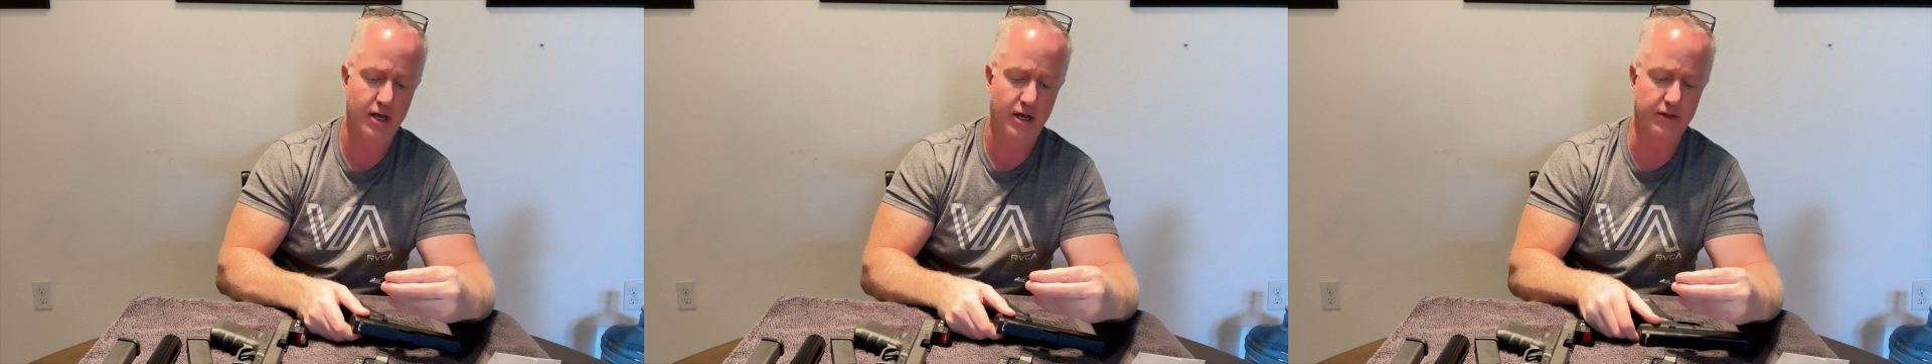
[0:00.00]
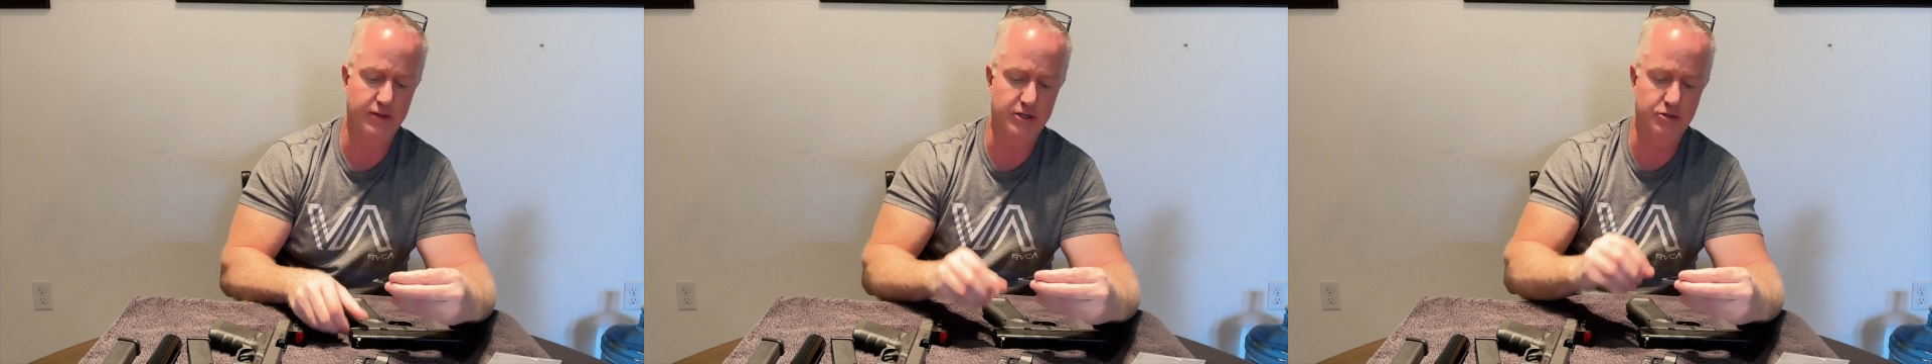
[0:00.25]

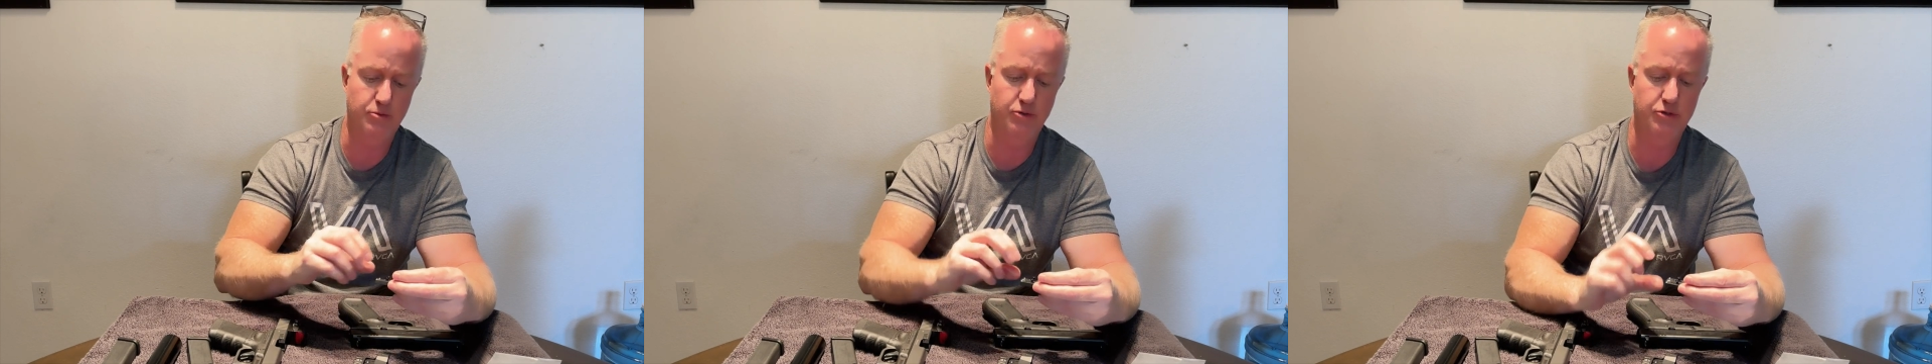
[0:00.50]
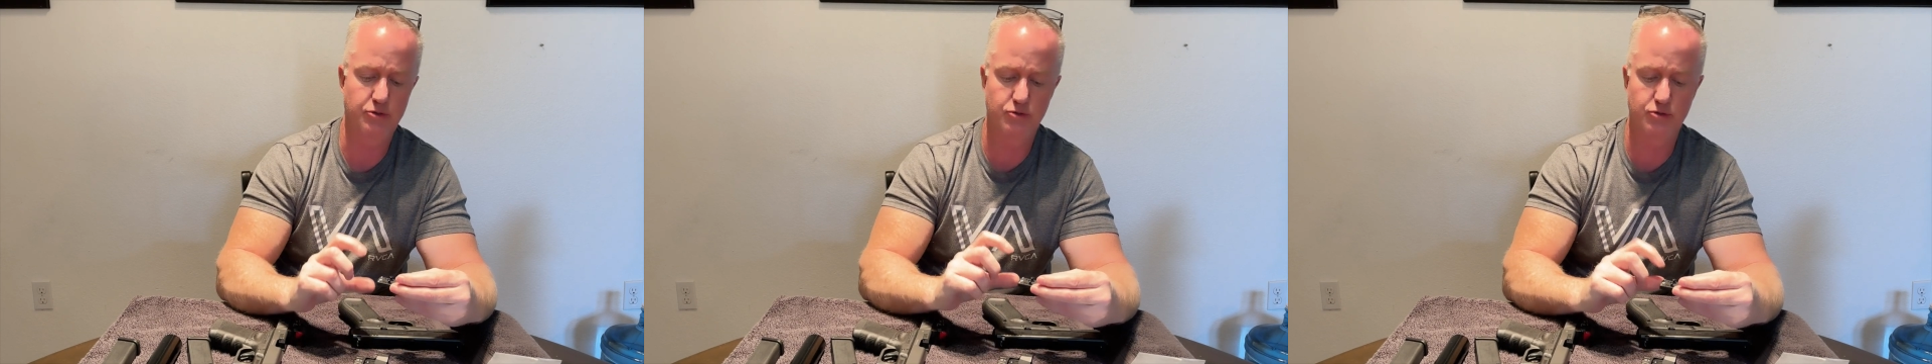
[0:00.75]
and then you will
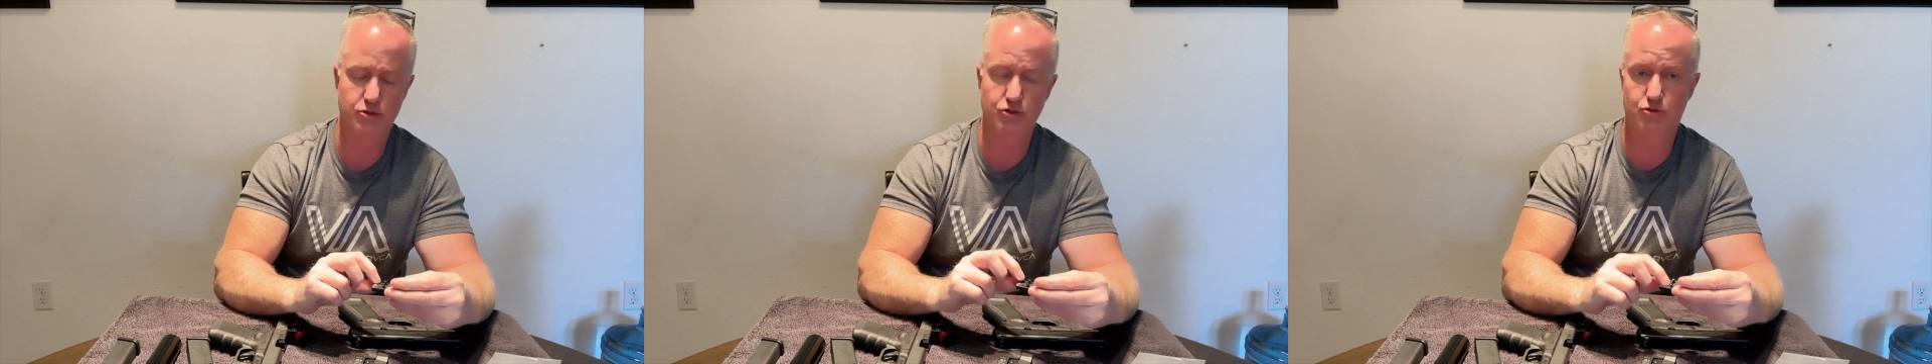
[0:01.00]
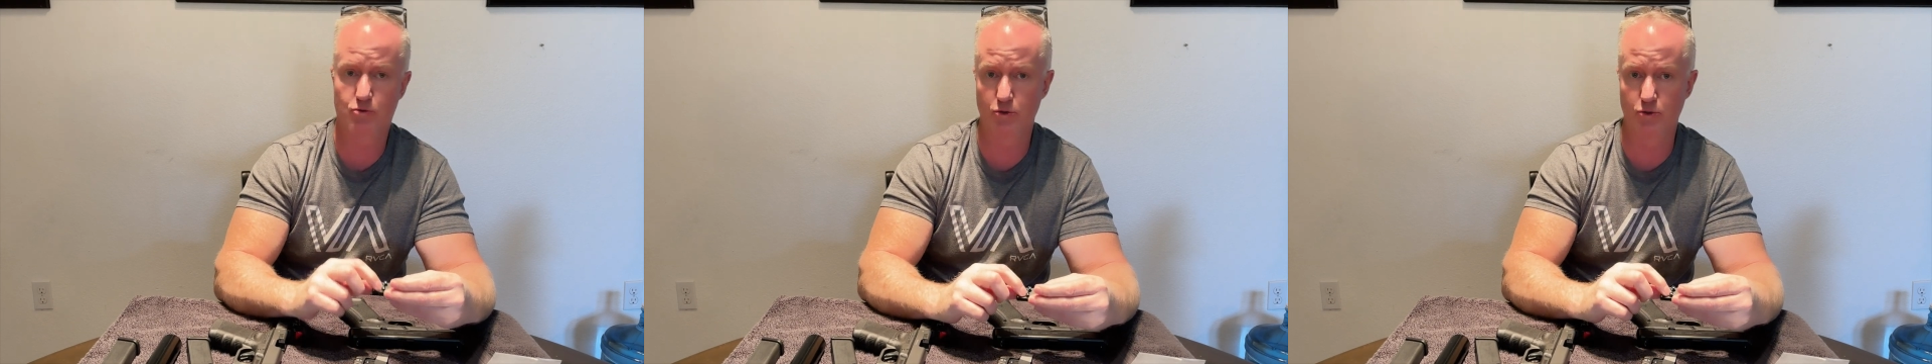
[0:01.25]
use the
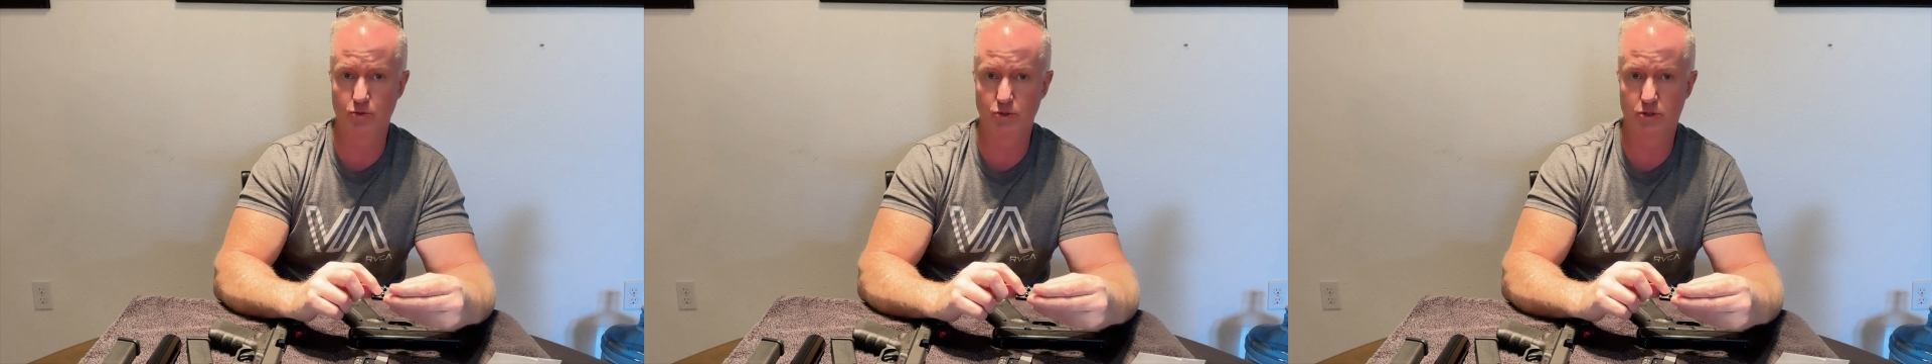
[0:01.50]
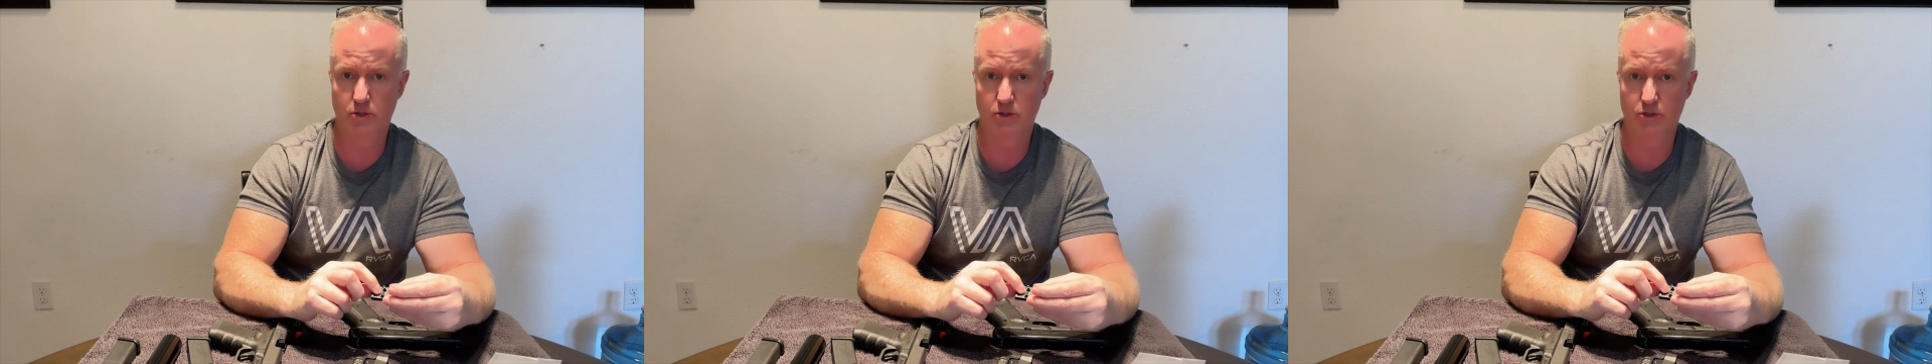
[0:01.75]

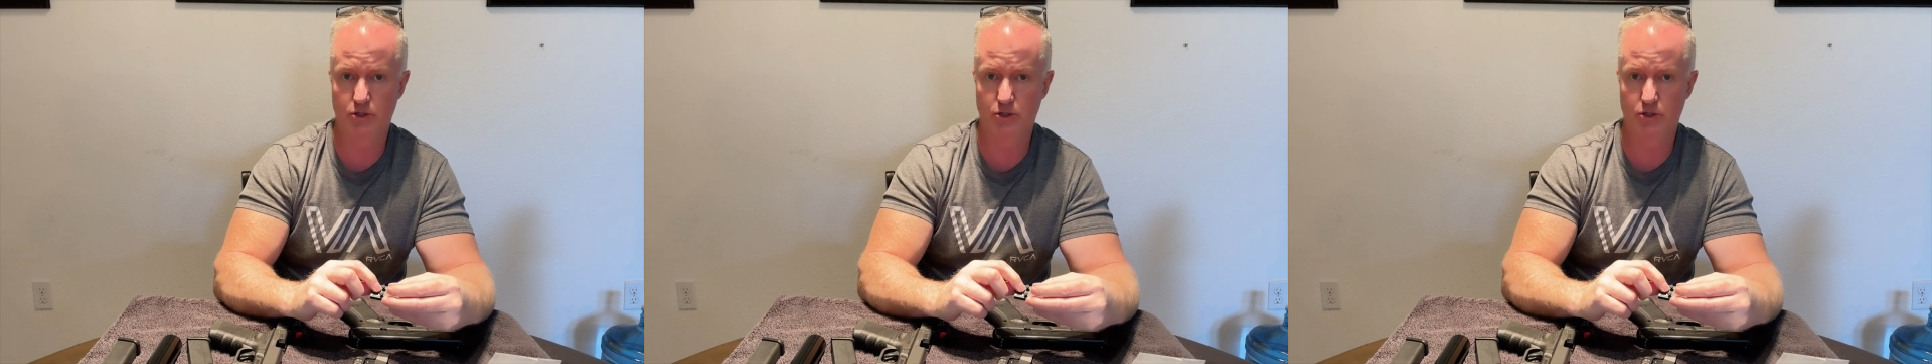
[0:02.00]
screws